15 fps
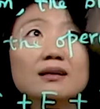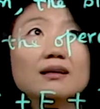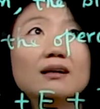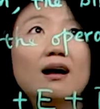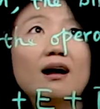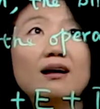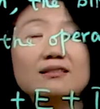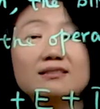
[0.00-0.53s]

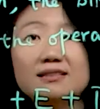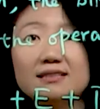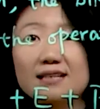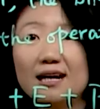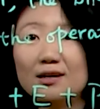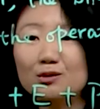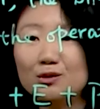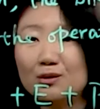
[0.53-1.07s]
Cost is one
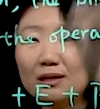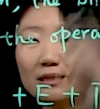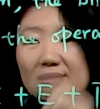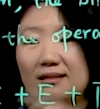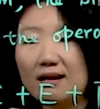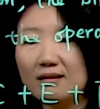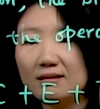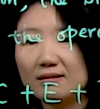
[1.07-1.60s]
hundred twenty
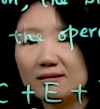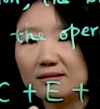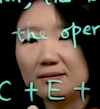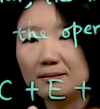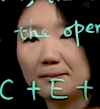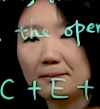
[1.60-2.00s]
dollars.